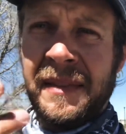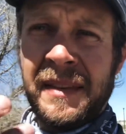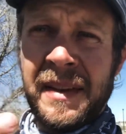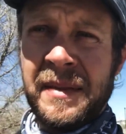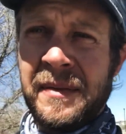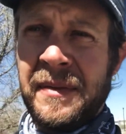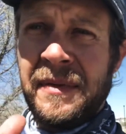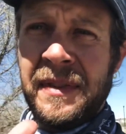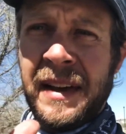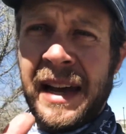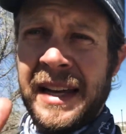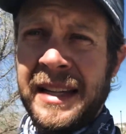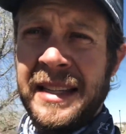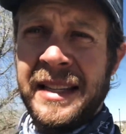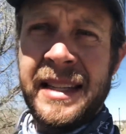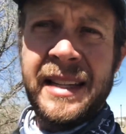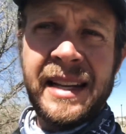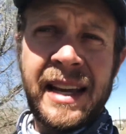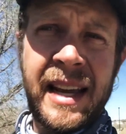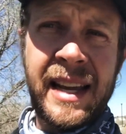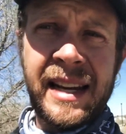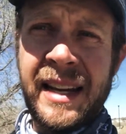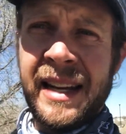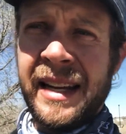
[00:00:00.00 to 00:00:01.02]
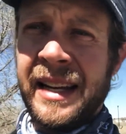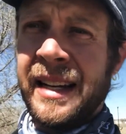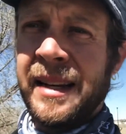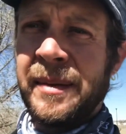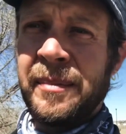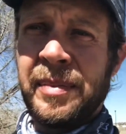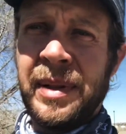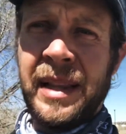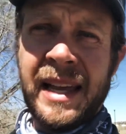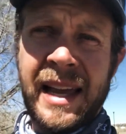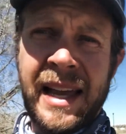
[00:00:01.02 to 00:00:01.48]
fascinating
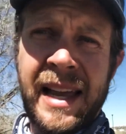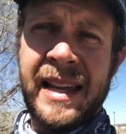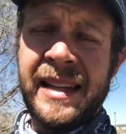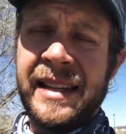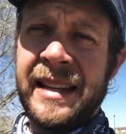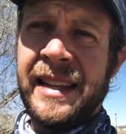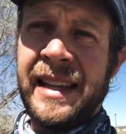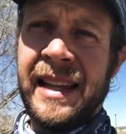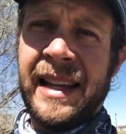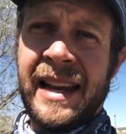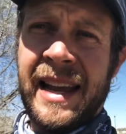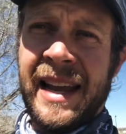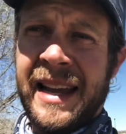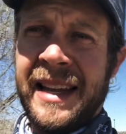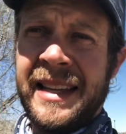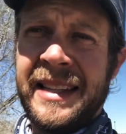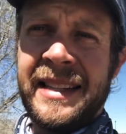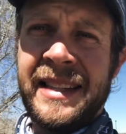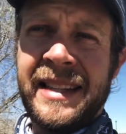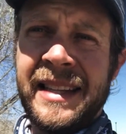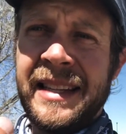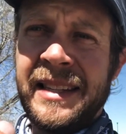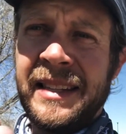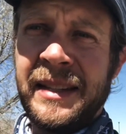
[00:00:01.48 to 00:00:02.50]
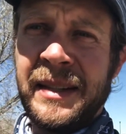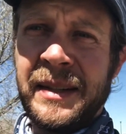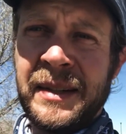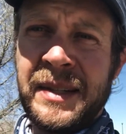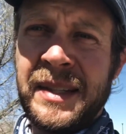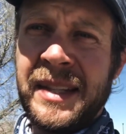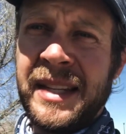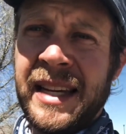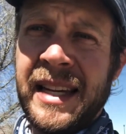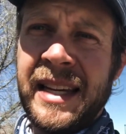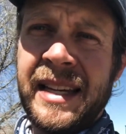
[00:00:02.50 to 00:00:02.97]
plant that has these little
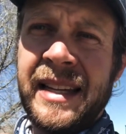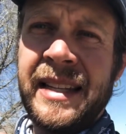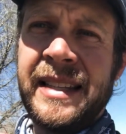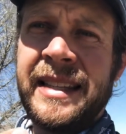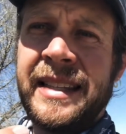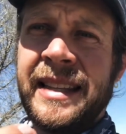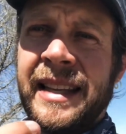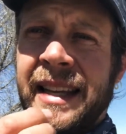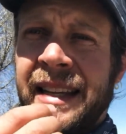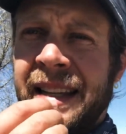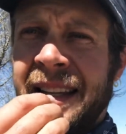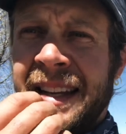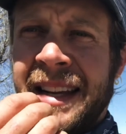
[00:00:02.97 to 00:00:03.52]
seeds that